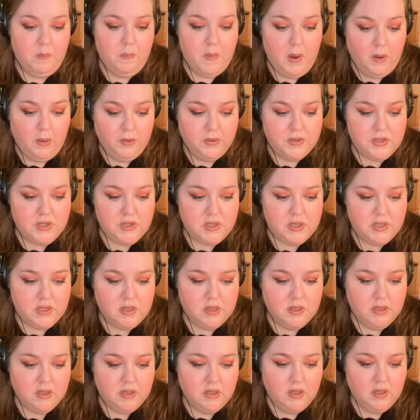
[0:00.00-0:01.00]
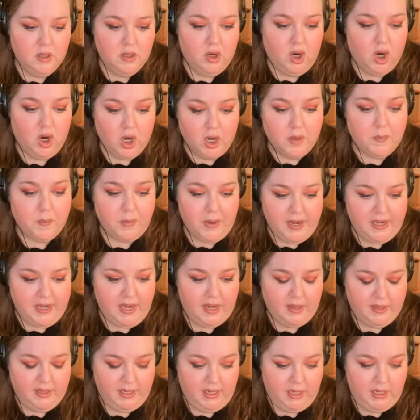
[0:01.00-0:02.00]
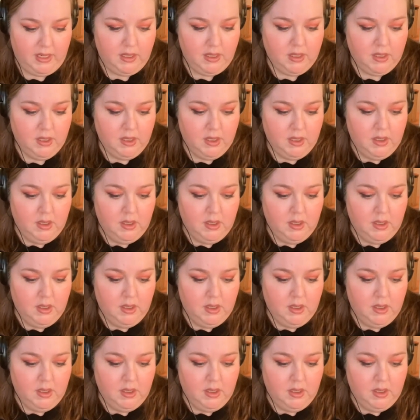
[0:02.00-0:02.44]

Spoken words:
most heartbreakingly,